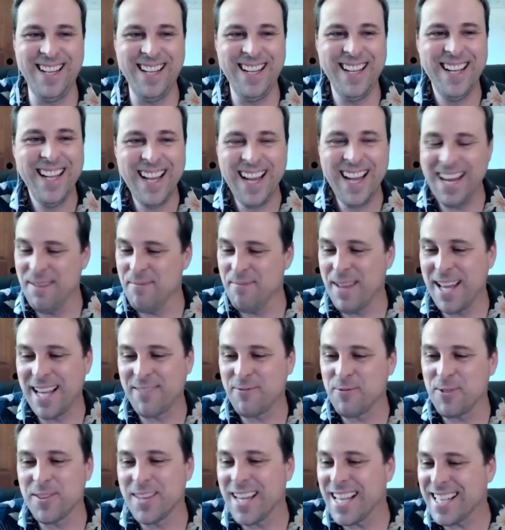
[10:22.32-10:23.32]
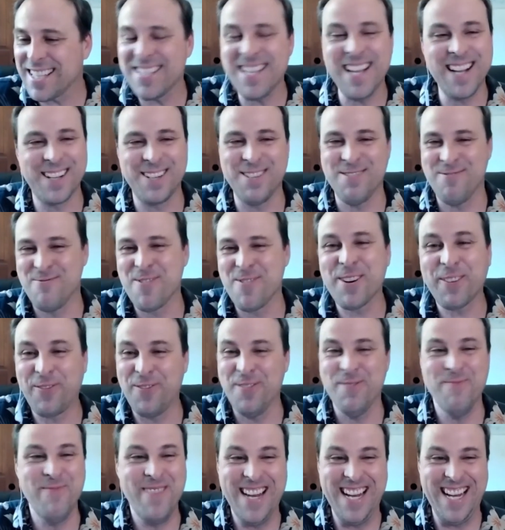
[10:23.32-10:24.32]
and i'm like well that's not going to work
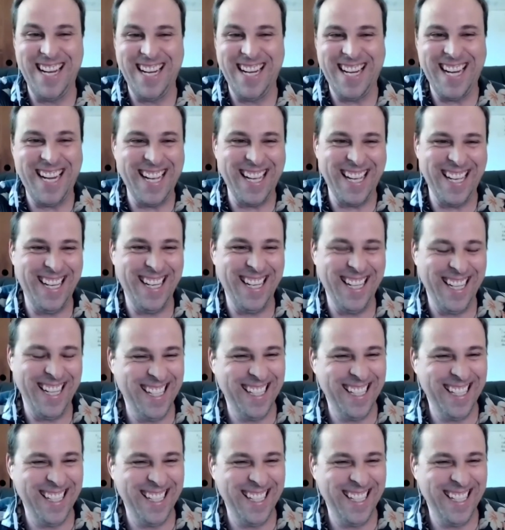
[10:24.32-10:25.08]
for me yeah,